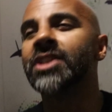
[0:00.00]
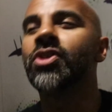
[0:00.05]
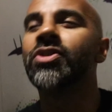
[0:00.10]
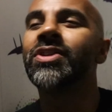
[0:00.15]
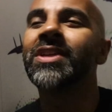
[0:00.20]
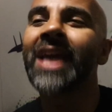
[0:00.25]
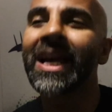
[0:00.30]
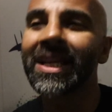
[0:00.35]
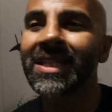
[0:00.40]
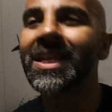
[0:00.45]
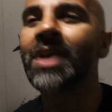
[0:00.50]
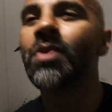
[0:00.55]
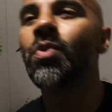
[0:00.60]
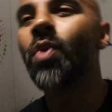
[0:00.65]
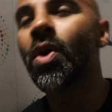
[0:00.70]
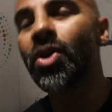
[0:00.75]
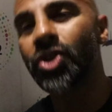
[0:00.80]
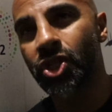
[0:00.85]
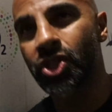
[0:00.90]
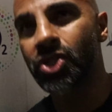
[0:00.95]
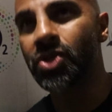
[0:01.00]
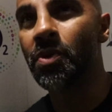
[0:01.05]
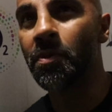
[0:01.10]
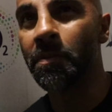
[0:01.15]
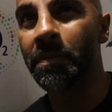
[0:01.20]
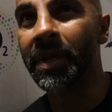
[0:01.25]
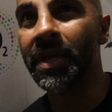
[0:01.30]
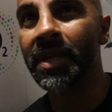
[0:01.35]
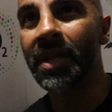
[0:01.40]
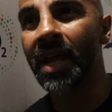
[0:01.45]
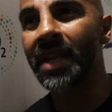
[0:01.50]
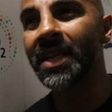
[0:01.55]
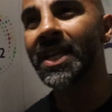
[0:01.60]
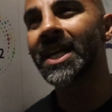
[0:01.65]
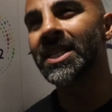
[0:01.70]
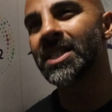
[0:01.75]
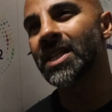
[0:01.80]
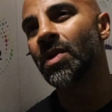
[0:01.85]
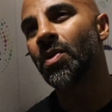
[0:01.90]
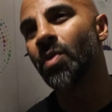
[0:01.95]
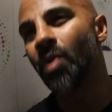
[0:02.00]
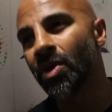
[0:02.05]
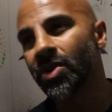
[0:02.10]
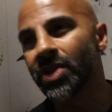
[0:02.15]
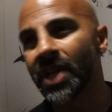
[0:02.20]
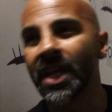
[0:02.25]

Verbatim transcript: So yes, it was stupid, and yes, it was.